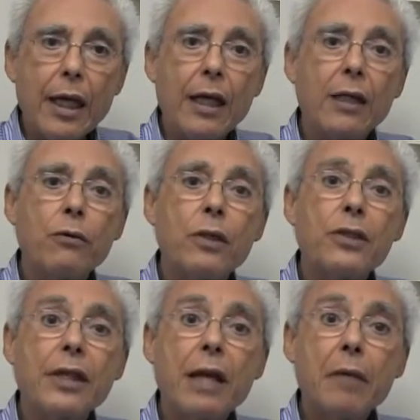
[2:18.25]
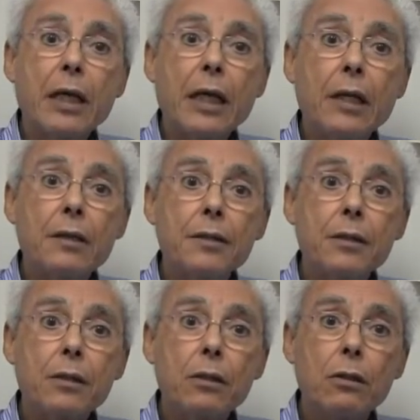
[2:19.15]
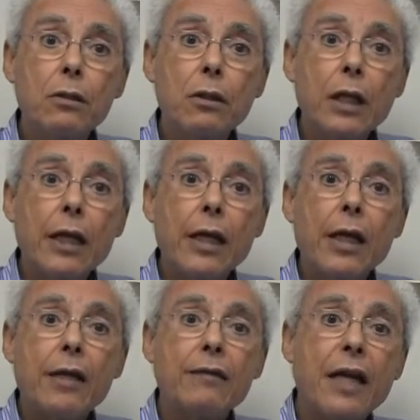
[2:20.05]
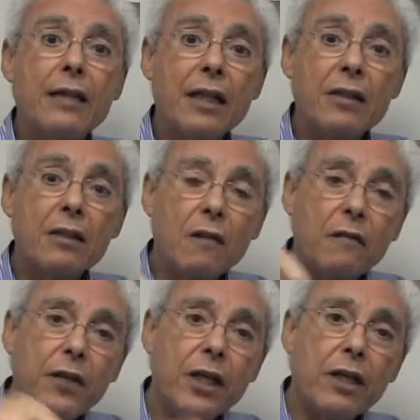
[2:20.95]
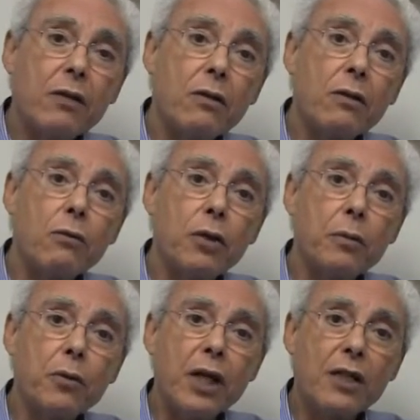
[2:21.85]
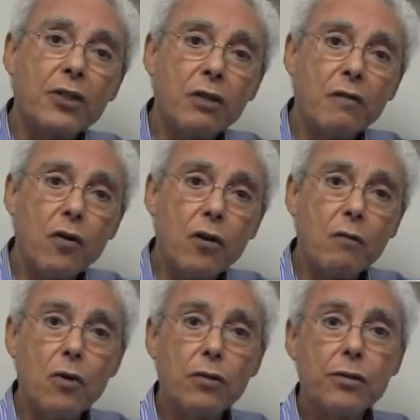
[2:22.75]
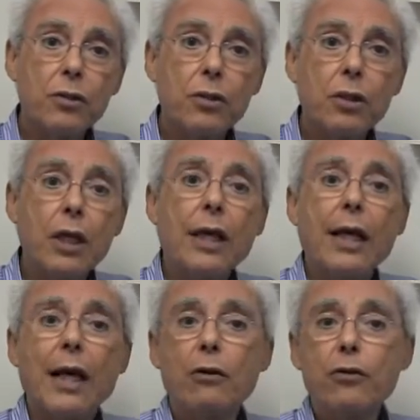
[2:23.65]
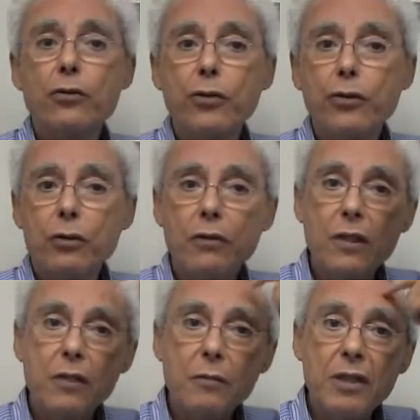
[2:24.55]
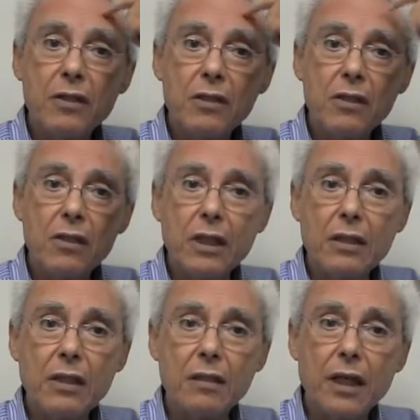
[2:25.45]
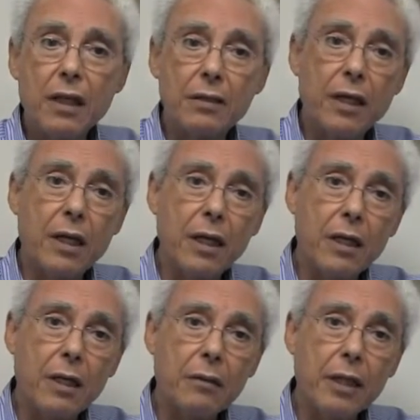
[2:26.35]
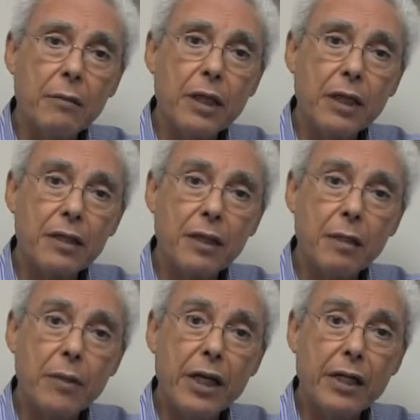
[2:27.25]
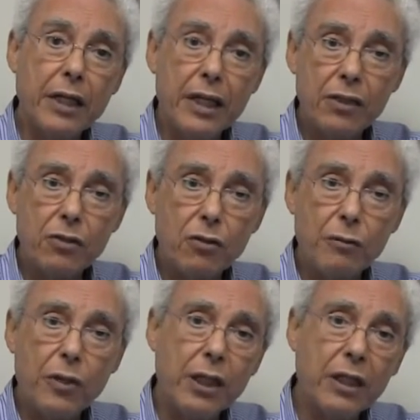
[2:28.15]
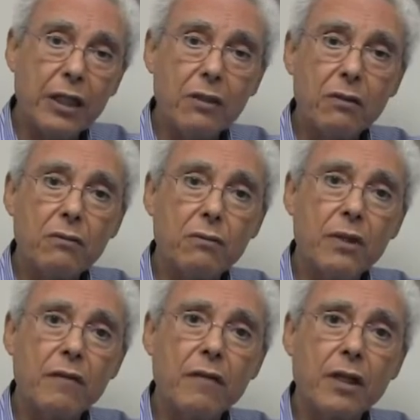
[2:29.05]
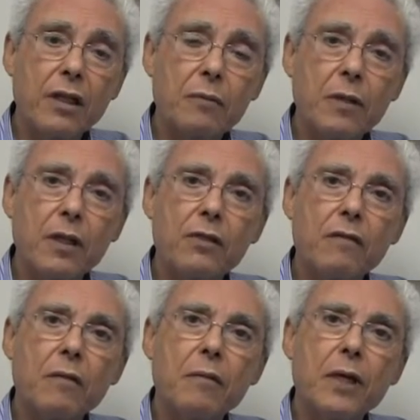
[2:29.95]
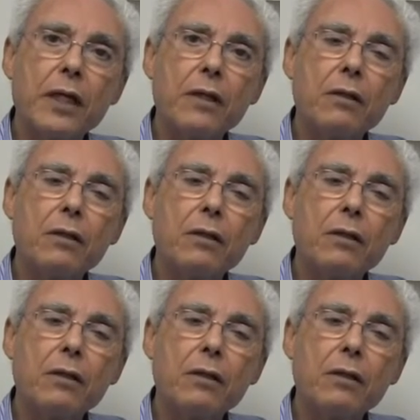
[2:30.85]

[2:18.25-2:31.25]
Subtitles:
In other words, chemicals that interfere with production of hormones and also neurotransmitters that are the chemicals that the brain needs to communicate with the various parts of the brain.